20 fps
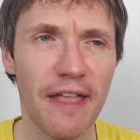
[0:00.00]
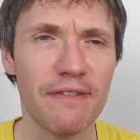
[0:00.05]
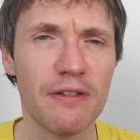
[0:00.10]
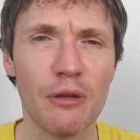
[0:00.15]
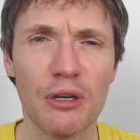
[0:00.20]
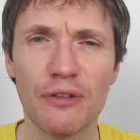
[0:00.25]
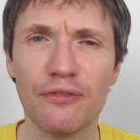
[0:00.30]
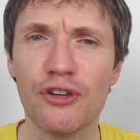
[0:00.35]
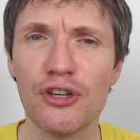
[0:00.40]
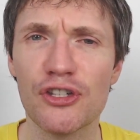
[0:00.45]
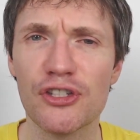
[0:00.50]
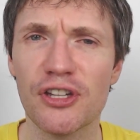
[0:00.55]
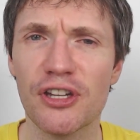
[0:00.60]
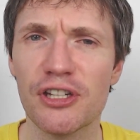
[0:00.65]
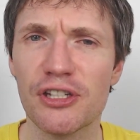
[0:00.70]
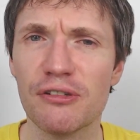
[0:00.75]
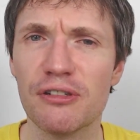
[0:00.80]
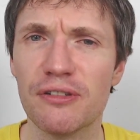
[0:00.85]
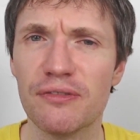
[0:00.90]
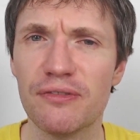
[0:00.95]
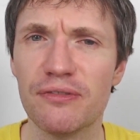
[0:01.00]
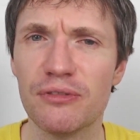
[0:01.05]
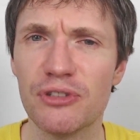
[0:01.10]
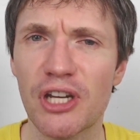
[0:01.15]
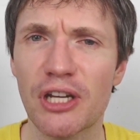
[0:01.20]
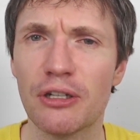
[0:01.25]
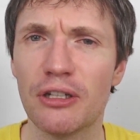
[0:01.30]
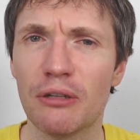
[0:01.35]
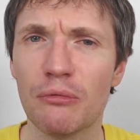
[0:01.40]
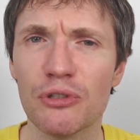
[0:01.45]
I think when I first started doing the
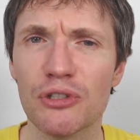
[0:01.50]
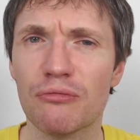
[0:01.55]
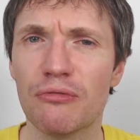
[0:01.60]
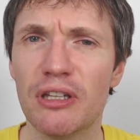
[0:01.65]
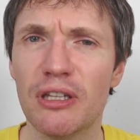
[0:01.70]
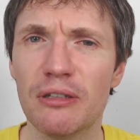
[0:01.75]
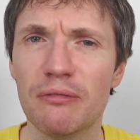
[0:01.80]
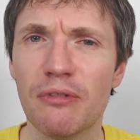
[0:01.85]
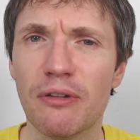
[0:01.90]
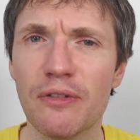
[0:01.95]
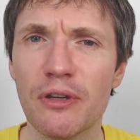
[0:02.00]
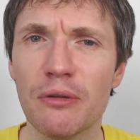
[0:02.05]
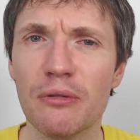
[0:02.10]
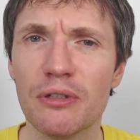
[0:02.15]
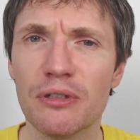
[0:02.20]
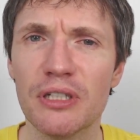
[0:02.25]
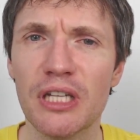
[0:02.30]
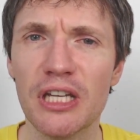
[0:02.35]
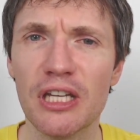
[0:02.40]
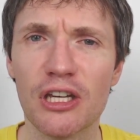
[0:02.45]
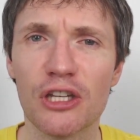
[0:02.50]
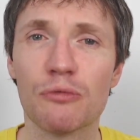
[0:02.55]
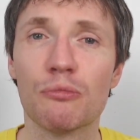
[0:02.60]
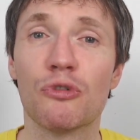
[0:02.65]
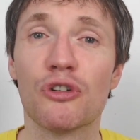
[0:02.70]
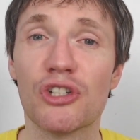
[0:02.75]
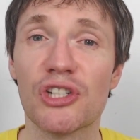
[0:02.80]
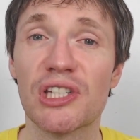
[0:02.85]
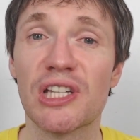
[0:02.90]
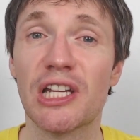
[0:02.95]
channel, I wasn't really reviewing as
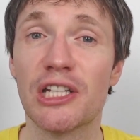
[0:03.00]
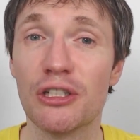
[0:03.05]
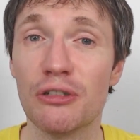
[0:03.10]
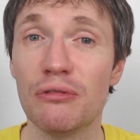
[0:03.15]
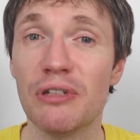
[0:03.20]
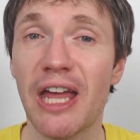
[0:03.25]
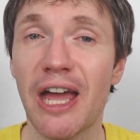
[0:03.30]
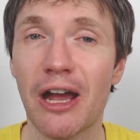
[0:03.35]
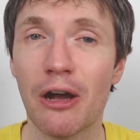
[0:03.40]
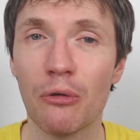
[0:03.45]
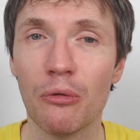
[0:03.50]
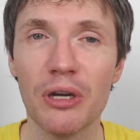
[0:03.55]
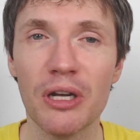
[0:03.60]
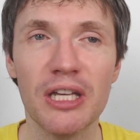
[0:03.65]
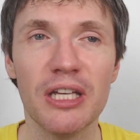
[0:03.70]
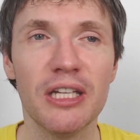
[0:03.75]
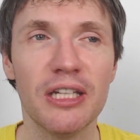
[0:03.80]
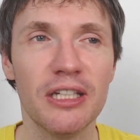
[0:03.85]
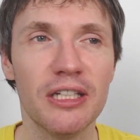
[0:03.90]
much as I do now.